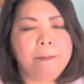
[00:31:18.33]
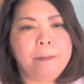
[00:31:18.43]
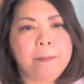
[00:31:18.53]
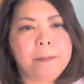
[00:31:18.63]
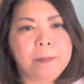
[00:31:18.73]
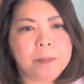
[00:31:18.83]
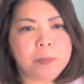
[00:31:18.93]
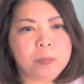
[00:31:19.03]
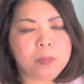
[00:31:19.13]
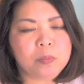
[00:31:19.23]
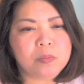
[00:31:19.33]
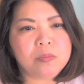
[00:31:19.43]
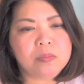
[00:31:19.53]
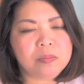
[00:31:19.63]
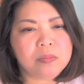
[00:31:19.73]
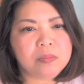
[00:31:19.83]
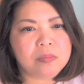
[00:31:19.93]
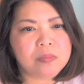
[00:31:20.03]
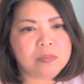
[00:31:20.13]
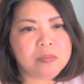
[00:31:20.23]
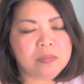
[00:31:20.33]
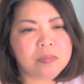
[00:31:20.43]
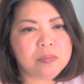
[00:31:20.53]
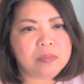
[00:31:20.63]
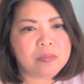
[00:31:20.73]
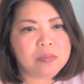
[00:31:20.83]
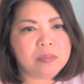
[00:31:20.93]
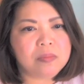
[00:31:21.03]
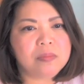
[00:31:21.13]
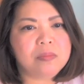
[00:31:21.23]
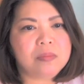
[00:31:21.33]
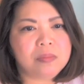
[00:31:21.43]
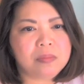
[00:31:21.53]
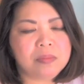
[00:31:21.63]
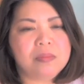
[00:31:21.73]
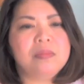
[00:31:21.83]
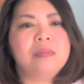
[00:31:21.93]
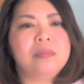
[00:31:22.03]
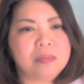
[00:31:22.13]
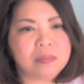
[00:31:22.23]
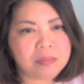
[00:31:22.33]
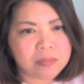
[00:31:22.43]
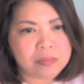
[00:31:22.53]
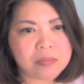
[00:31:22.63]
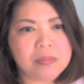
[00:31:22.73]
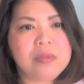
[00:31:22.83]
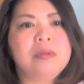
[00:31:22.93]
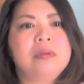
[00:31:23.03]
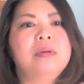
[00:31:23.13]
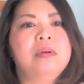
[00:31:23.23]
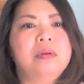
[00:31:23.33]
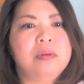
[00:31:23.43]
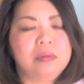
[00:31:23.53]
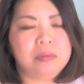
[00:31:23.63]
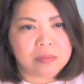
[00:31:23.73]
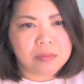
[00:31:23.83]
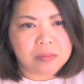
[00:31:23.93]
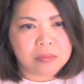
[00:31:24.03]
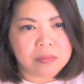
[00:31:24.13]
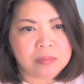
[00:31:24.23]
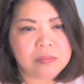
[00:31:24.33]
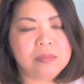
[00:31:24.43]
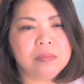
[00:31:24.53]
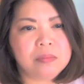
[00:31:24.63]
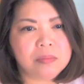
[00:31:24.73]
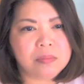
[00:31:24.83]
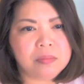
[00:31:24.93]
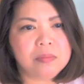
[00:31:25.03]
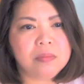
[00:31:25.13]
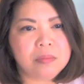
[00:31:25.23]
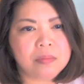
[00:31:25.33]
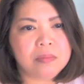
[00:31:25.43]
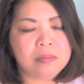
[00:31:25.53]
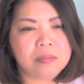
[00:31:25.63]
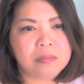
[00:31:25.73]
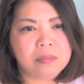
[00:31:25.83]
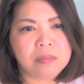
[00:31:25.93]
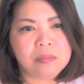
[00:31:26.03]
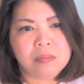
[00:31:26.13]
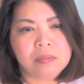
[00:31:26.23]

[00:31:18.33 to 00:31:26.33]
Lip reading: (silent)